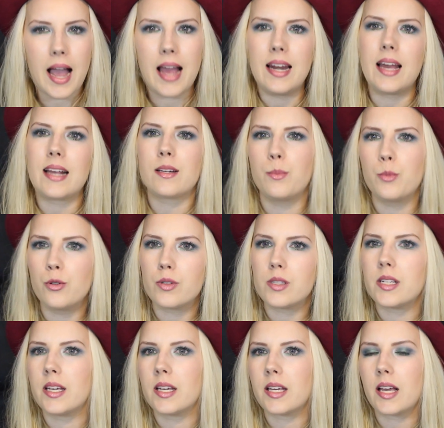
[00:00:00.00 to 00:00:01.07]
I like the
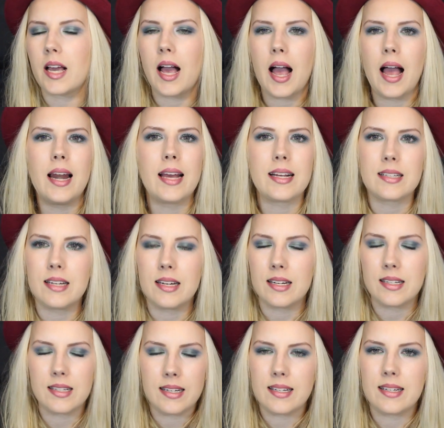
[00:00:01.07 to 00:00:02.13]
music. I like
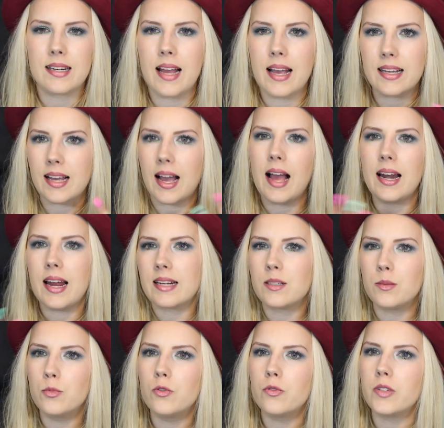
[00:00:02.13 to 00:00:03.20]

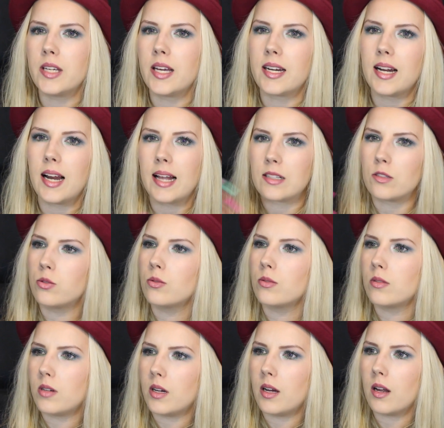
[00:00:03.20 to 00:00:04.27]
the movie, and I like
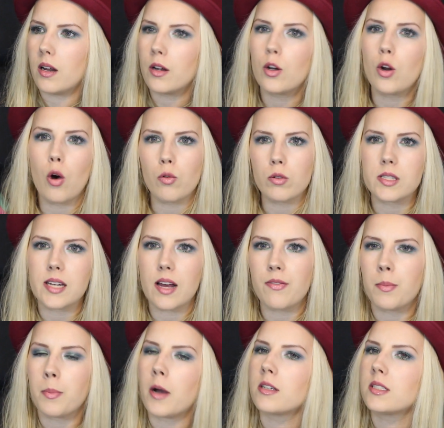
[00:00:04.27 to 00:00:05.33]
to know
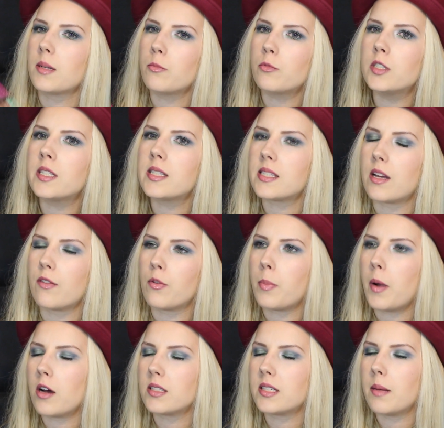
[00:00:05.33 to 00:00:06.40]
stuff about them, read stuff
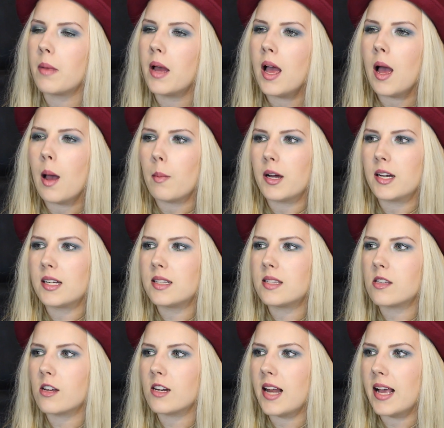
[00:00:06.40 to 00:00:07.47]
about them. But
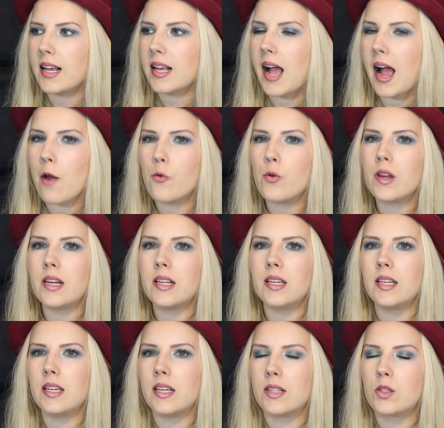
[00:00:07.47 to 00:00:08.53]
it's not like
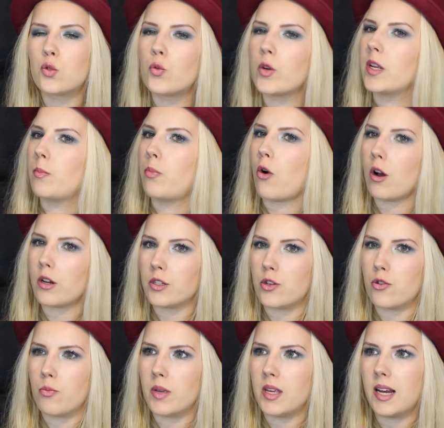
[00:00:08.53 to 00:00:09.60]
it's really important
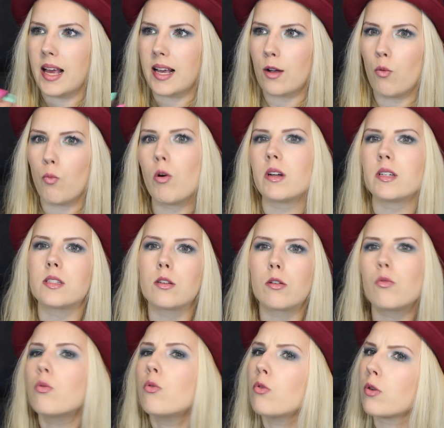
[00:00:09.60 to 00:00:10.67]
to me. Like what is the
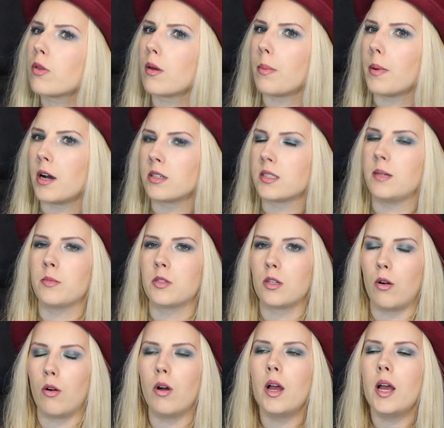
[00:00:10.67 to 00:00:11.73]
truth about them?
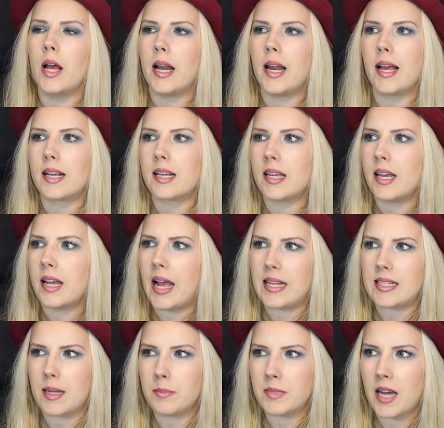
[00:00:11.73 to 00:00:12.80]
So like
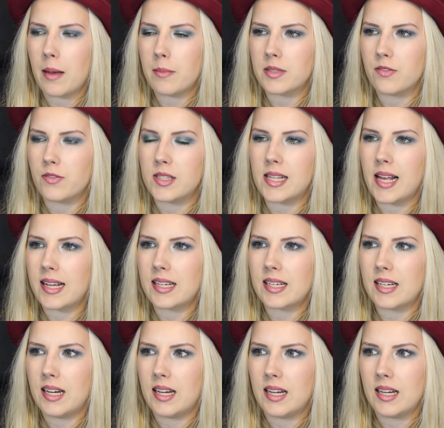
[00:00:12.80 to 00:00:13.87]
sometimes if it's like